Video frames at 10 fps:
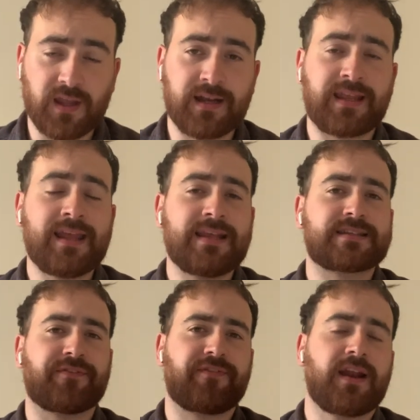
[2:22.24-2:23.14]
And again, he's
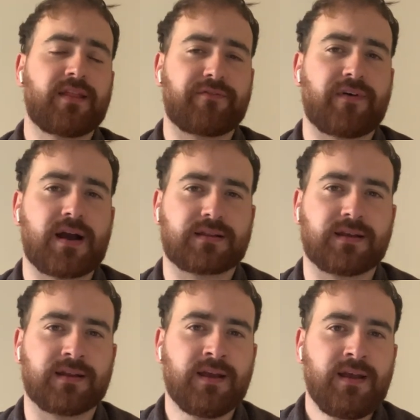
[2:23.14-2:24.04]
defending the fact
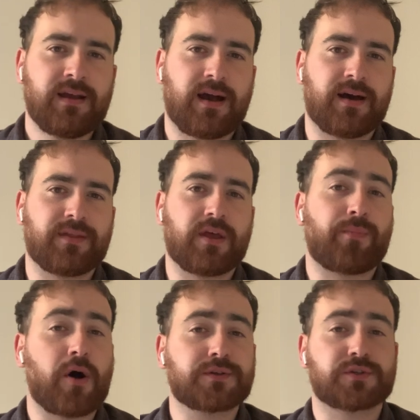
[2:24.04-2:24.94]
that the
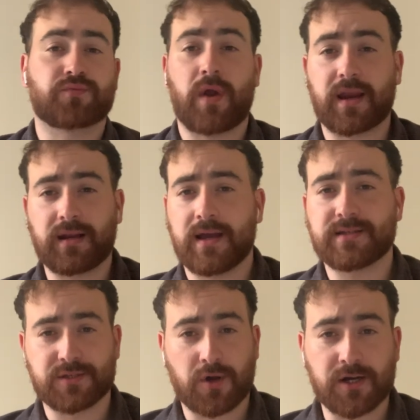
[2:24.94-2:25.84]
apostles recognized
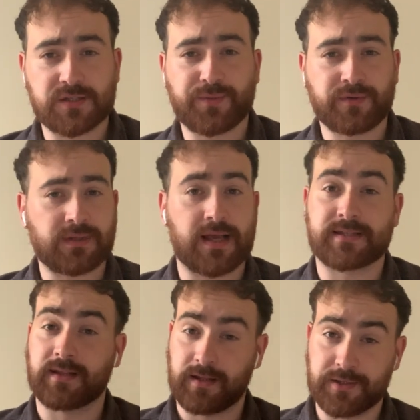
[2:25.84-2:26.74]
his gospel as
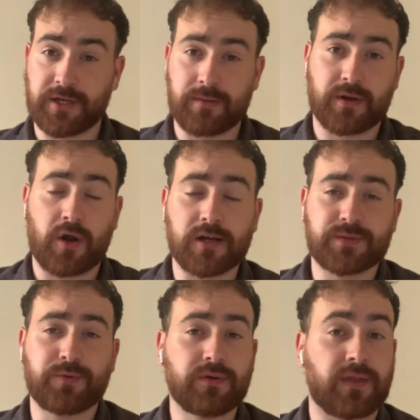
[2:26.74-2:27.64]
the legitimate
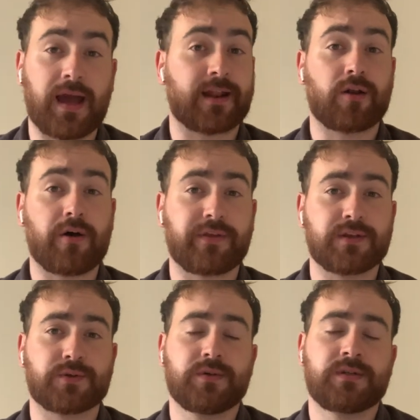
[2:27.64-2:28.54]
gospel. They added nothing
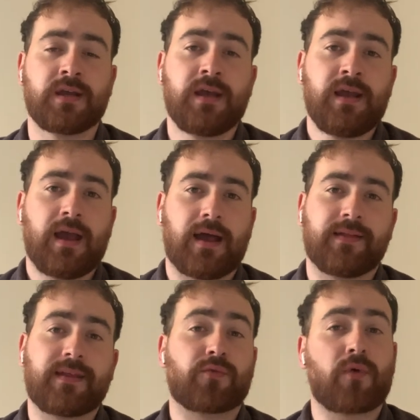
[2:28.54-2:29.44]
to it, and
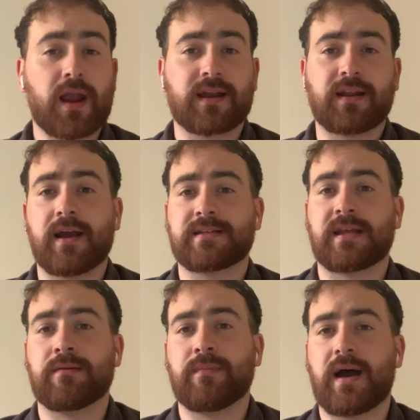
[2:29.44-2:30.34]
that they recognized
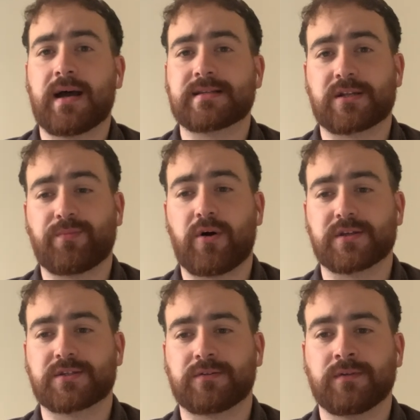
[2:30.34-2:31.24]
him as an
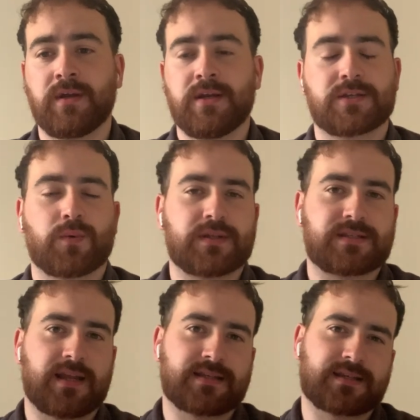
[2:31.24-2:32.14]
apostle. So
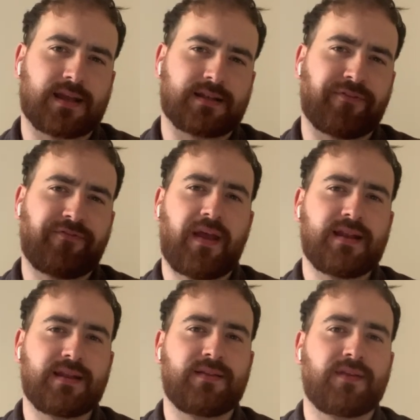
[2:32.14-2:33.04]
it's
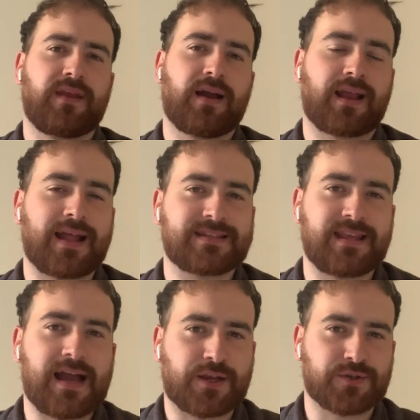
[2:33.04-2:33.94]
defending against
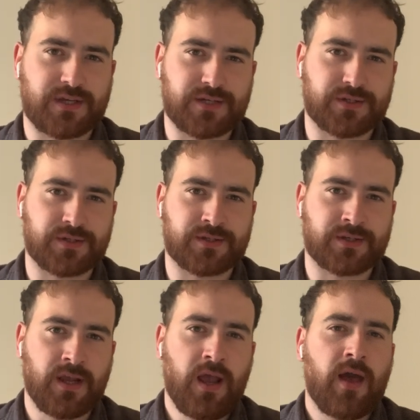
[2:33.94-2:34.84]
the
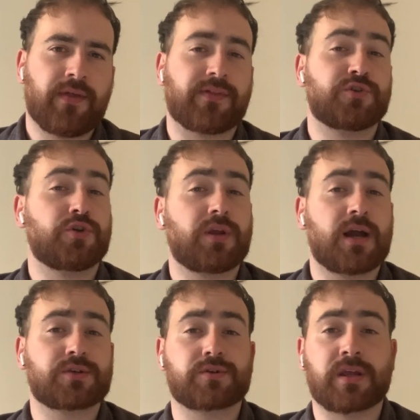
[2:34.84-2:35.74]
accusations that the
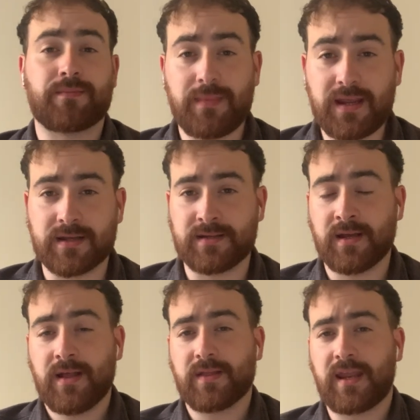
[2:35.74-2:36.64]
Judaizers had made
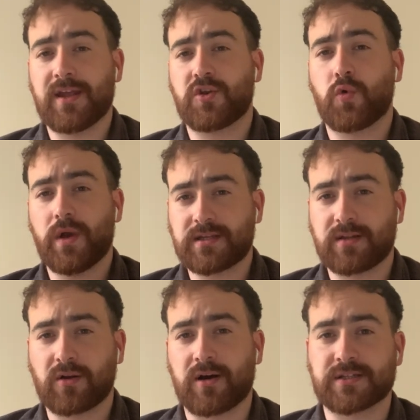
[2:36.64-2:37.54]
that he had twisted
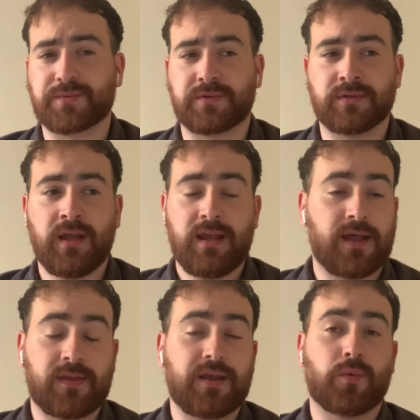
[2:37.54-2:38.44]
the gospel
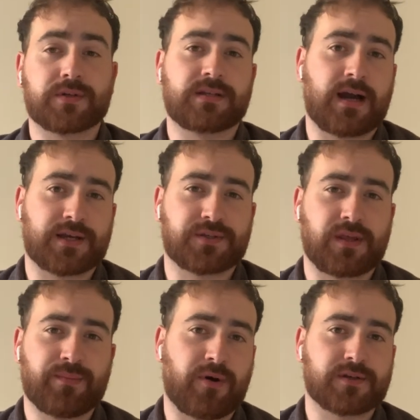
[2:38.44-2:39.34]
and that he wasn't
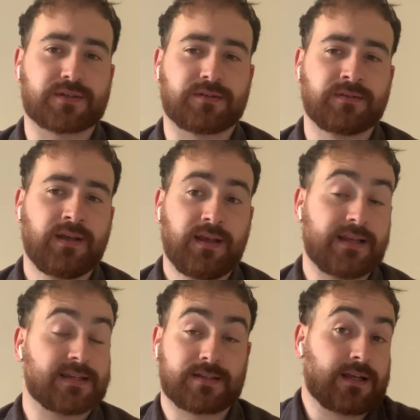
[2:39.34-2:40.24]
actually the apostle. He
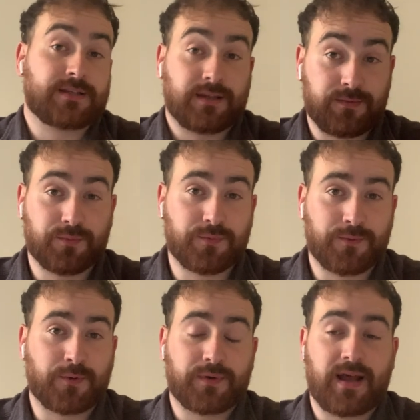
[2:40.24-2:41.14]
says, actually,
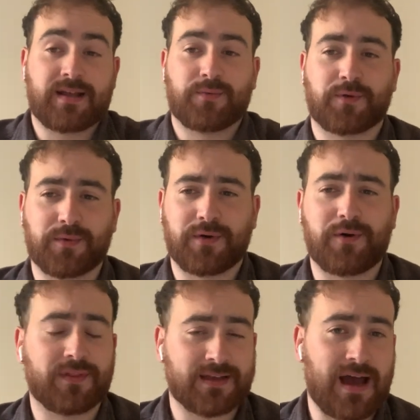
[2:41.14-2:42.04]
look with
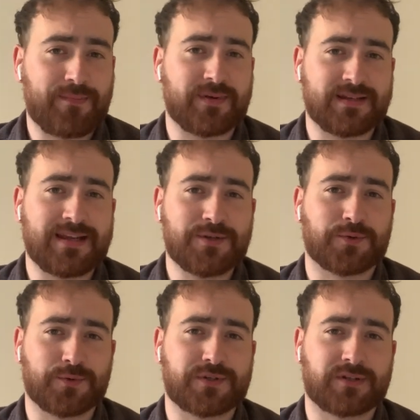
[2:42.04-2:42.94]
all that happened in
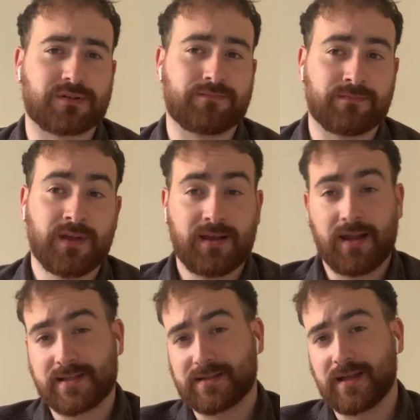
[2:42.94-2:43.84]
Jerusalem,
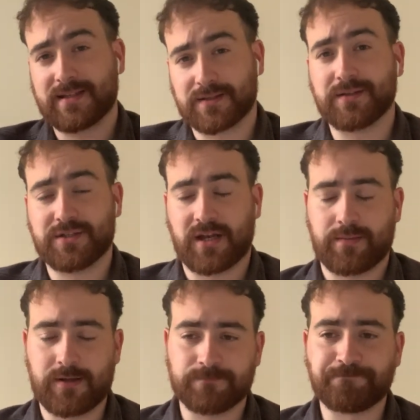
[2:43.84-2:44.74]
it's
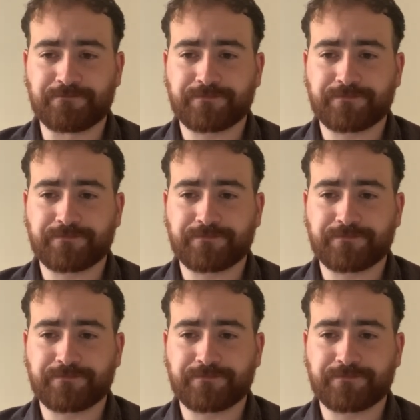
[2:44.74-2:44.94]
legitimate.